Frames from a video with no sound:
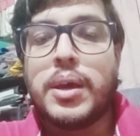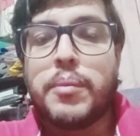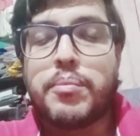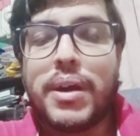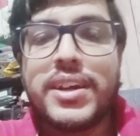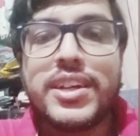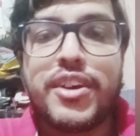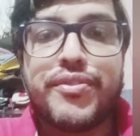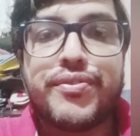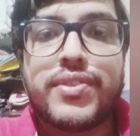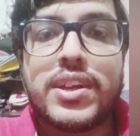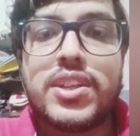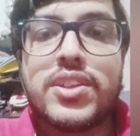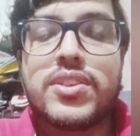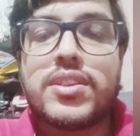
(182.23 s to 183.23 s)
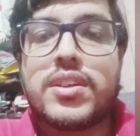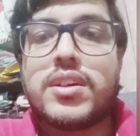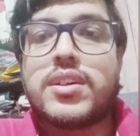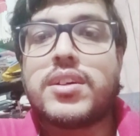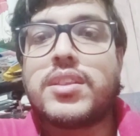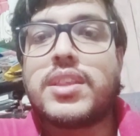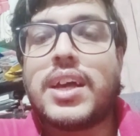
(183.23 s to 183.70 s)
My dear friends,
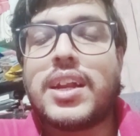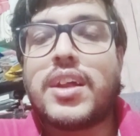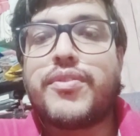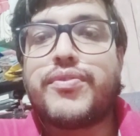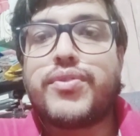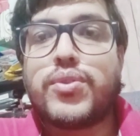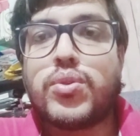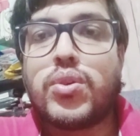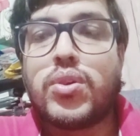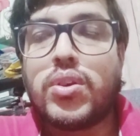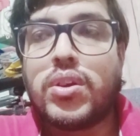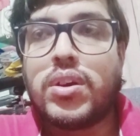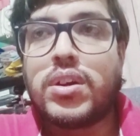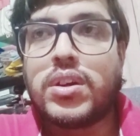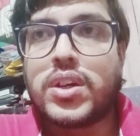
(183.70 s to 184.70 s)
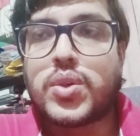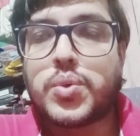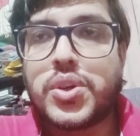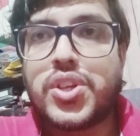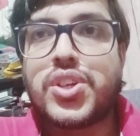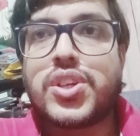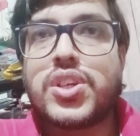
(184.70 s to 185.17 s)
there are few
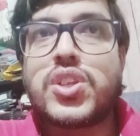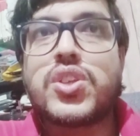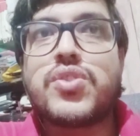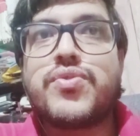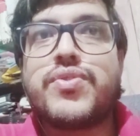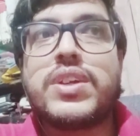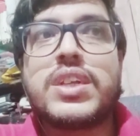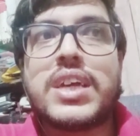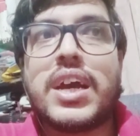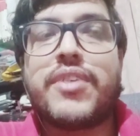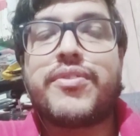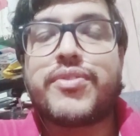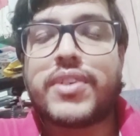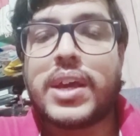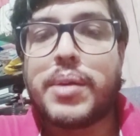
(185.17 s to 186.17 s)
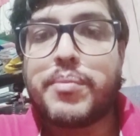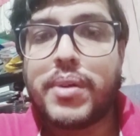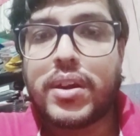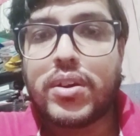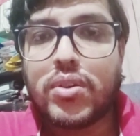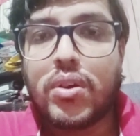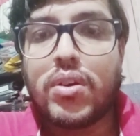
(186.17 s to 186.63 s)
questions which I have came
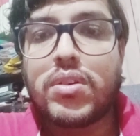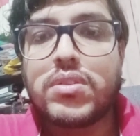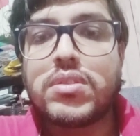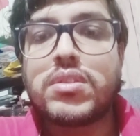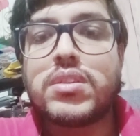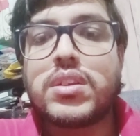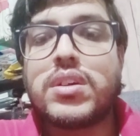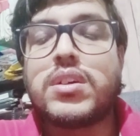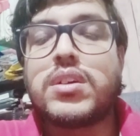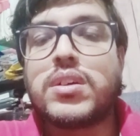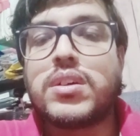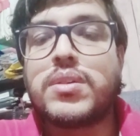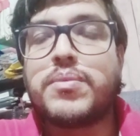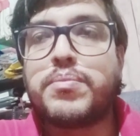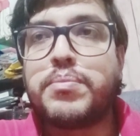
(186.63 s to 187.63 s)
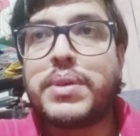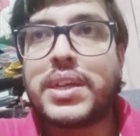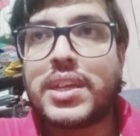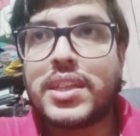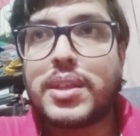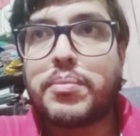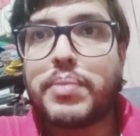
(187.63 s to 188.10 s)
across
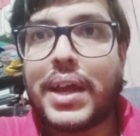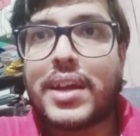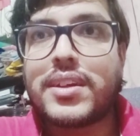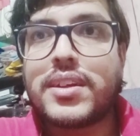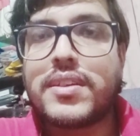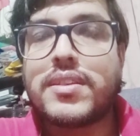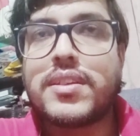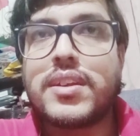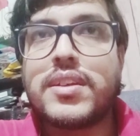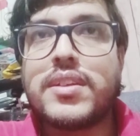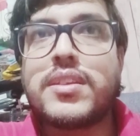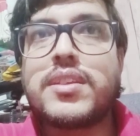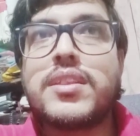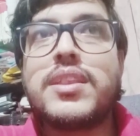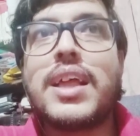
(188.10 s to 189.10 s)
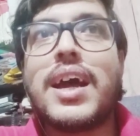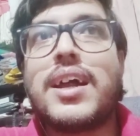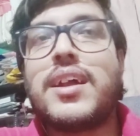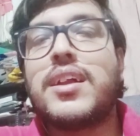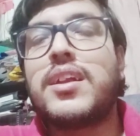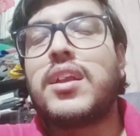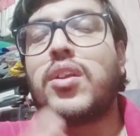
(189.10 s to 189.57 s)
being in the practices.
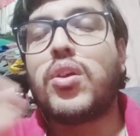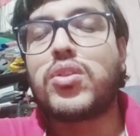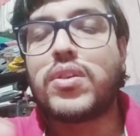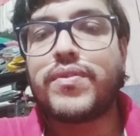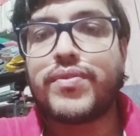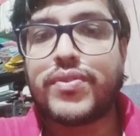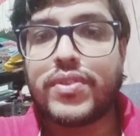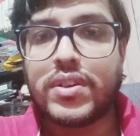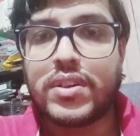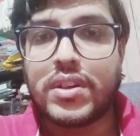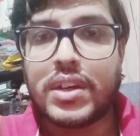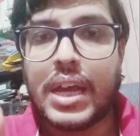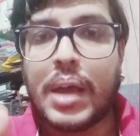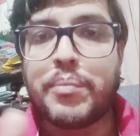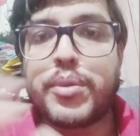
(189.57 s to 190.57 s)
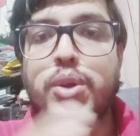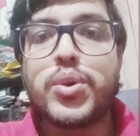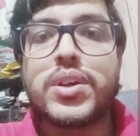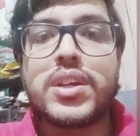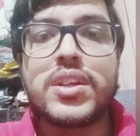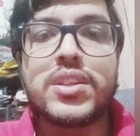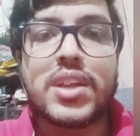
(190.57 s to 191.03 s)
There are a lot of
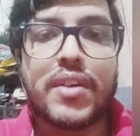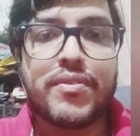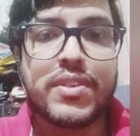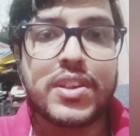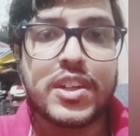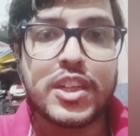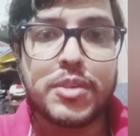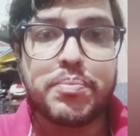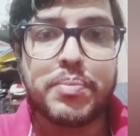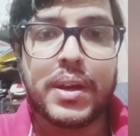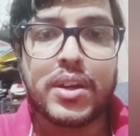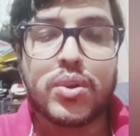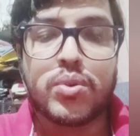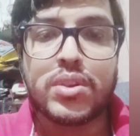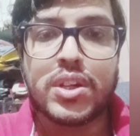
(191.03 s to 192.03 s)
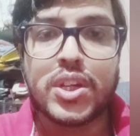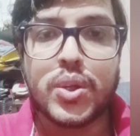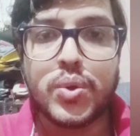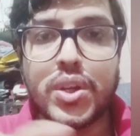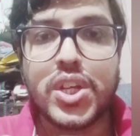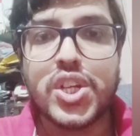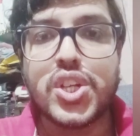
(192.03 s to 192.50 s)
ambiguities with respect to the
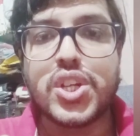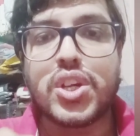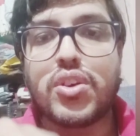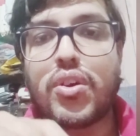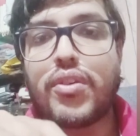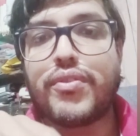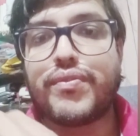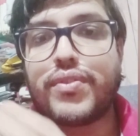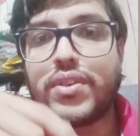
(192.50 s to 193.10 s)
duration of